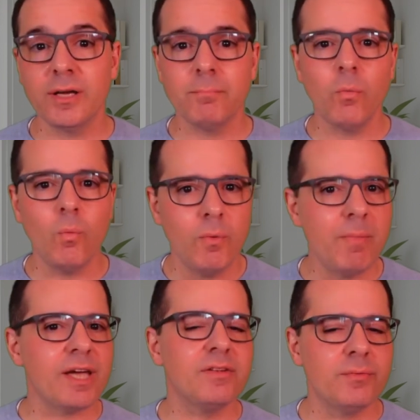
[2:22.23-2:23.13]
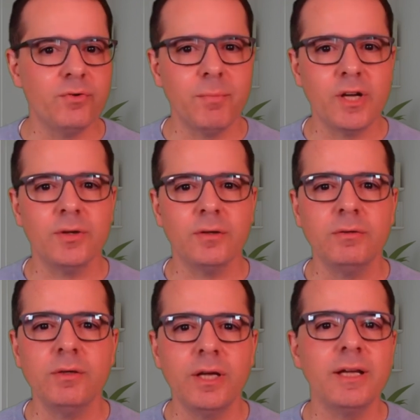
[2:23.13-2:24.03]
But what makes them special?
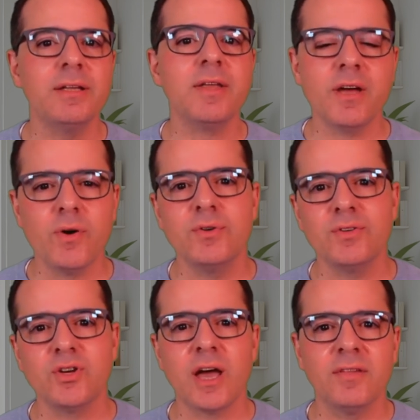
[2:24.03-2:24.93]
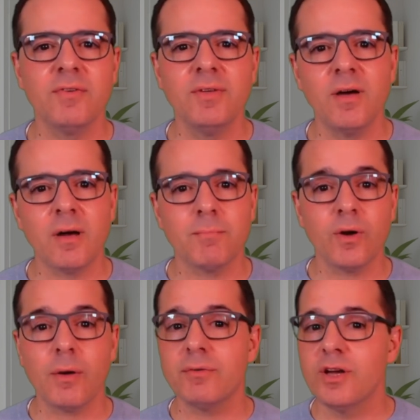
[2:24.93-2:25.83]
They use chain of thought
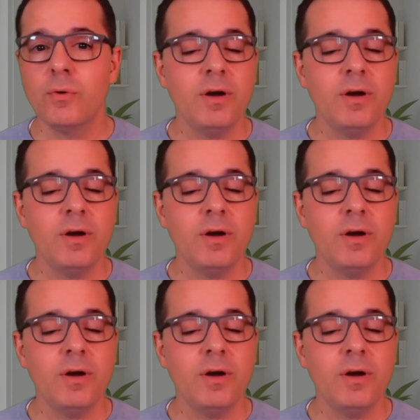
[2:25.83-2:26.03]
prompting,